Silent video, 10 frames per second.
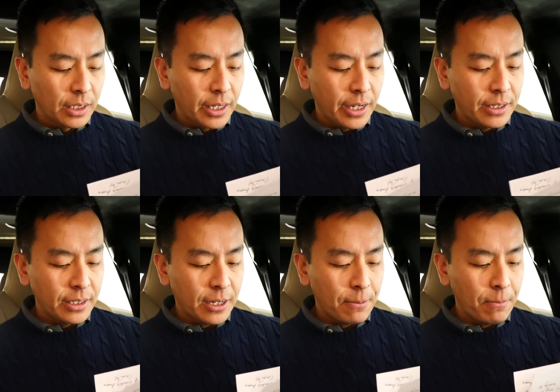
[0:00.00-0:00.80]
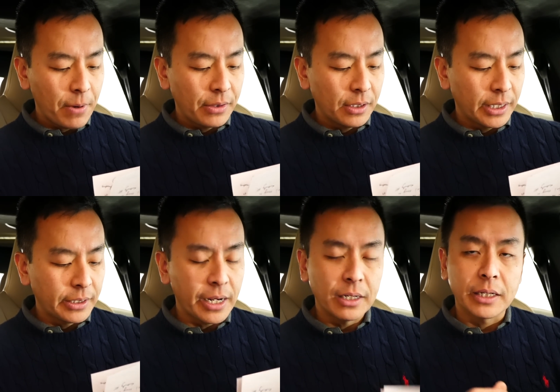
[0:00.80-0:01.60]
And then they
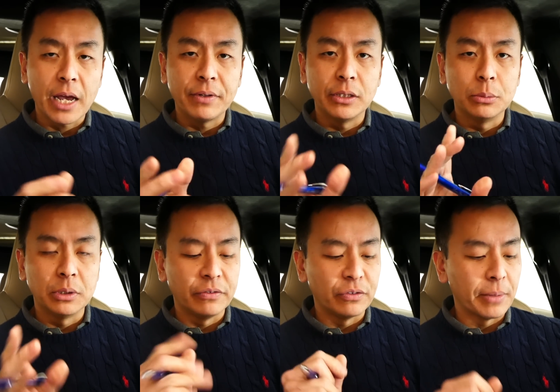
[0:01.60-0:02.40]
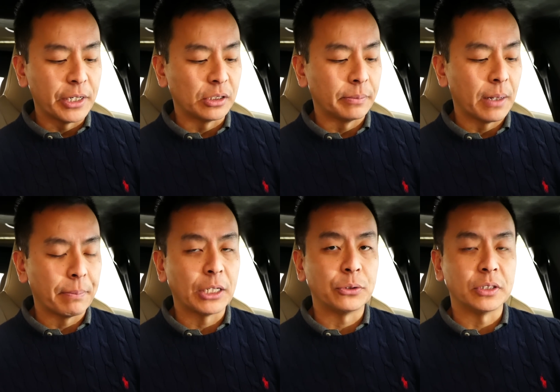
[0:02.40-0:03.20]
gave a little bit of information about
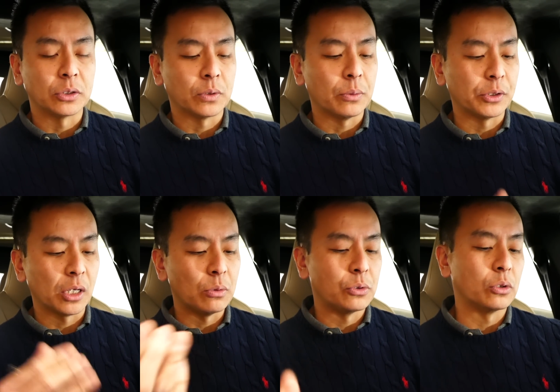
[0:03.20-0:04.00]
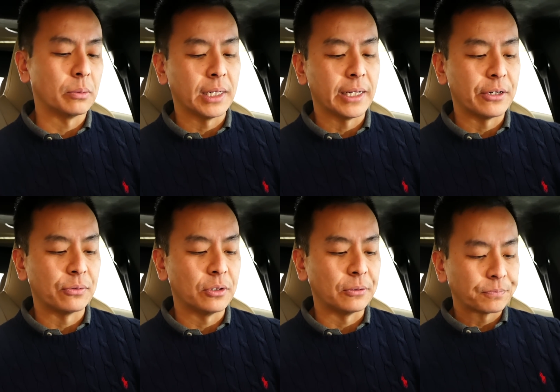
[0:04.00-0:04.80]
batteries as well, which I will talk about
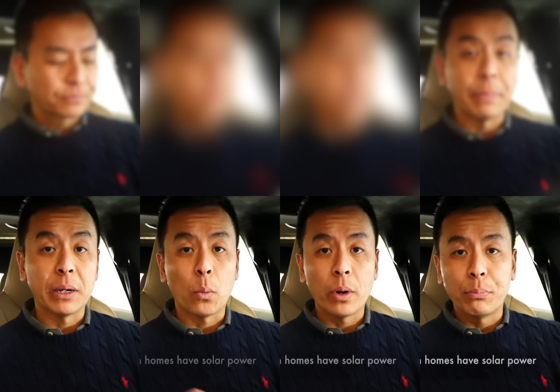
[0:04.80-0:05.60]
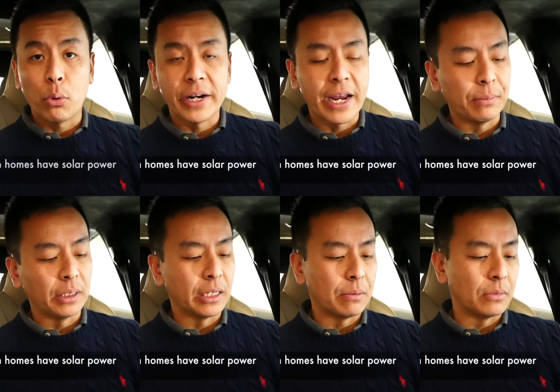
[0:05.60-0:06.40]
later on. About 1.8
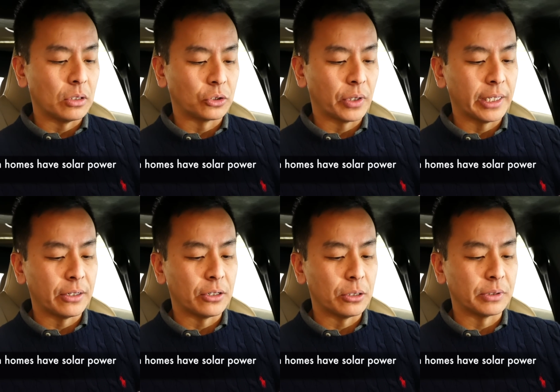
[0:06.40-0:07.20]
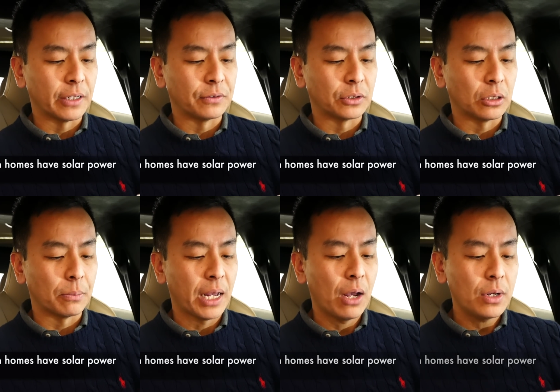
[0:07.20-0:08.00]
million Australian homes have solar
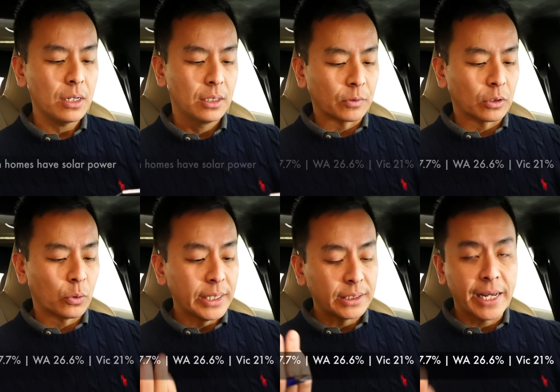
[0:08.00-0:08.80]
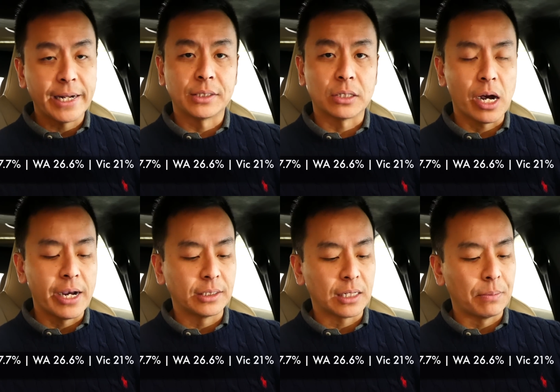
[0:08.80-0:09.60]
power. Queensland has the
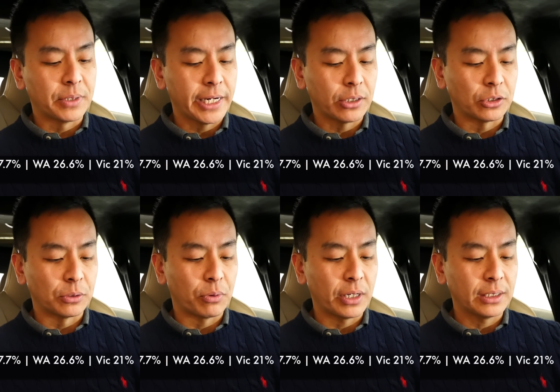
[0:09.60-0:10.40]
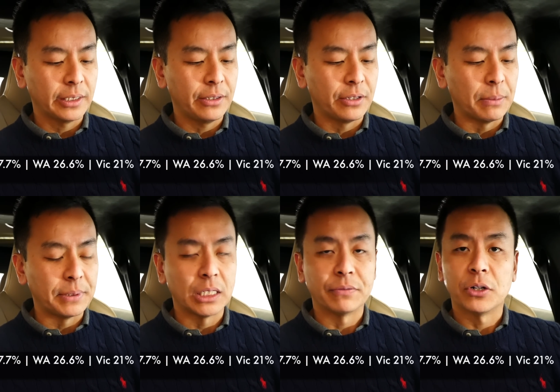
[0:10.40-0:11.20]
highest uptake, not surprisingly.
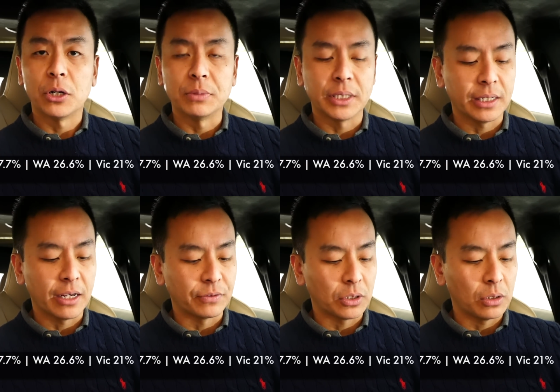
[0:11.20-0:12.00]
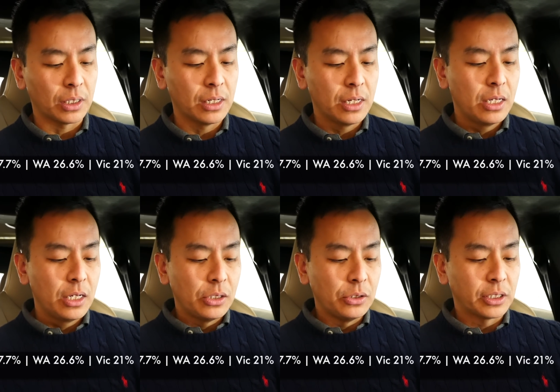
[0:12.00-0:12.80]
30% of homes there have solar.
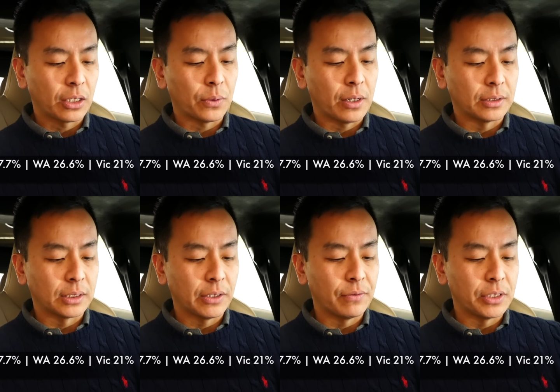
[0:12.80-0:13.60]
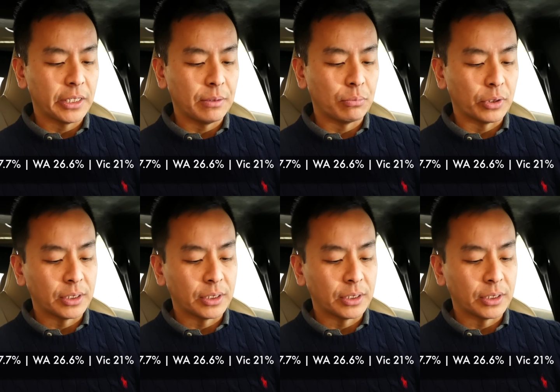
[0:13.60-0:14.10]
New South Wales is 17.7.